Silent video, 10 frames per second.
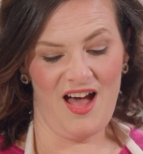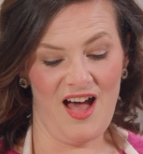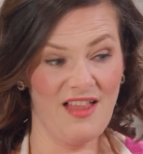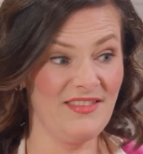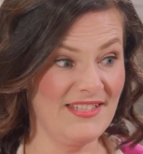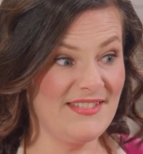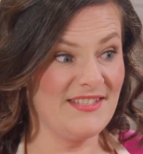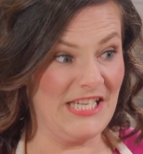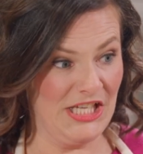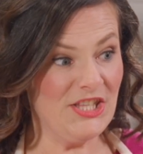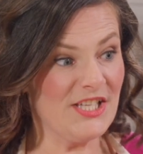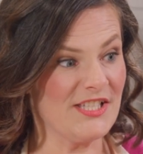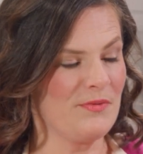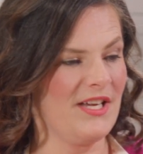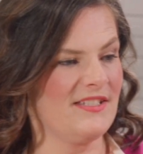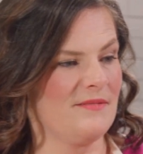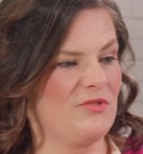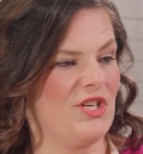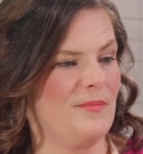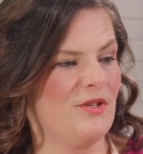Uh, let's eat this. We got
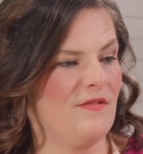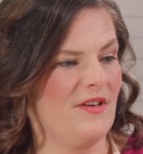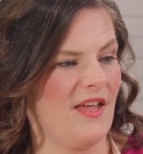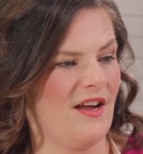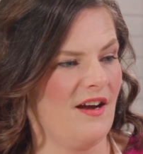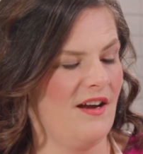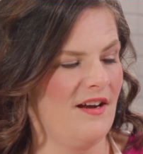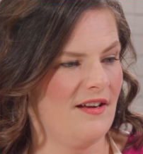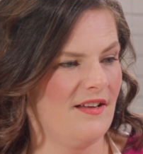some chips over there.